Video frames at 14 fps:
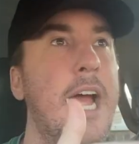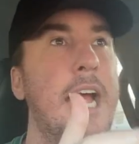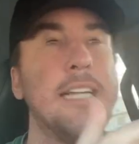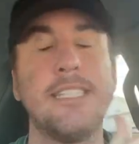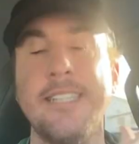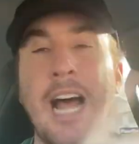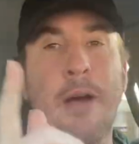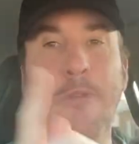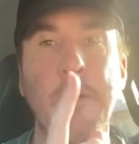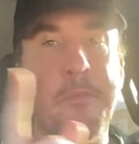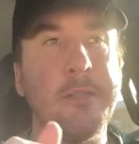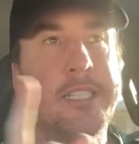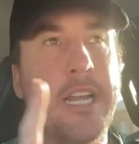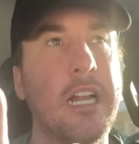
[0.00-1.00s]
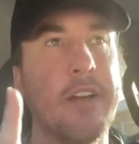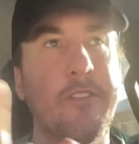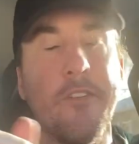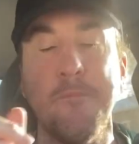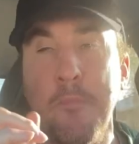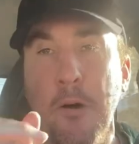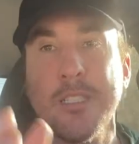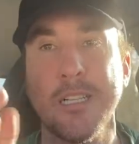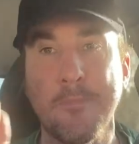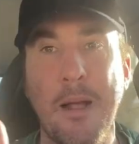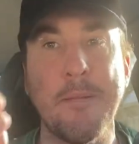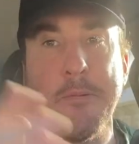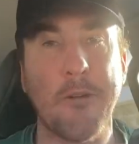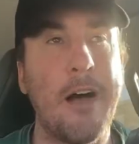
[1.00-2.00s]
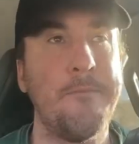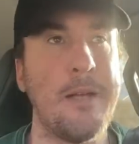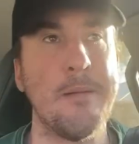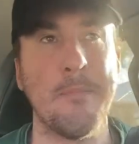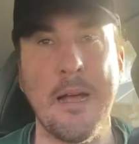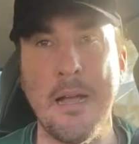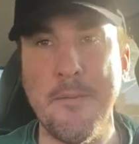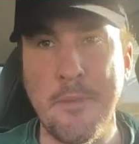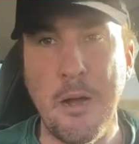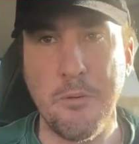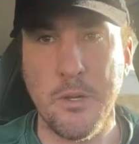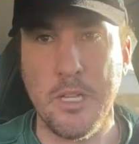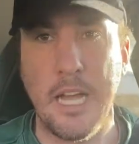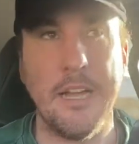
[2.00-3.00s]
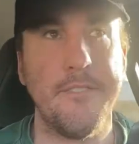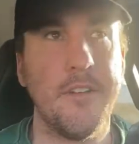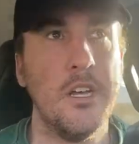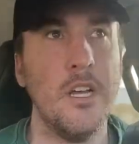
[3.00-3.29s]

is not representative of most of the black people I've met in my, in my real life.